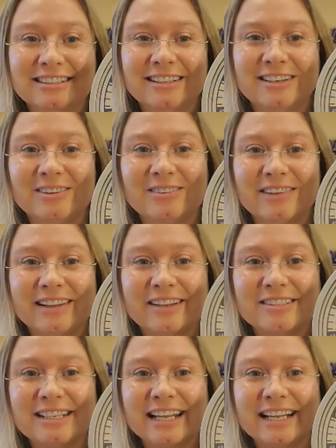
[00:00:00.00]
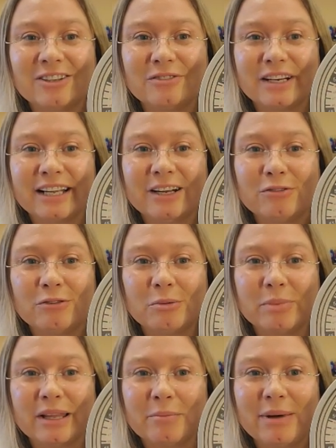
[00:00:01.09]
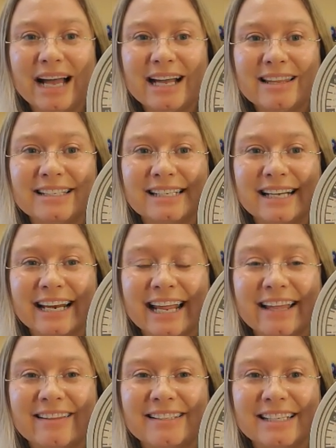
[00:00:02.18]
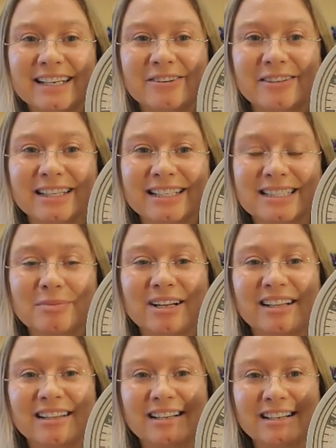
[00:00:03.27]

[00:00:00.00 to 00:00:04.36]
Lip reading: Oh, and there's an angle over here formed by the back of the second hand that's getting really small.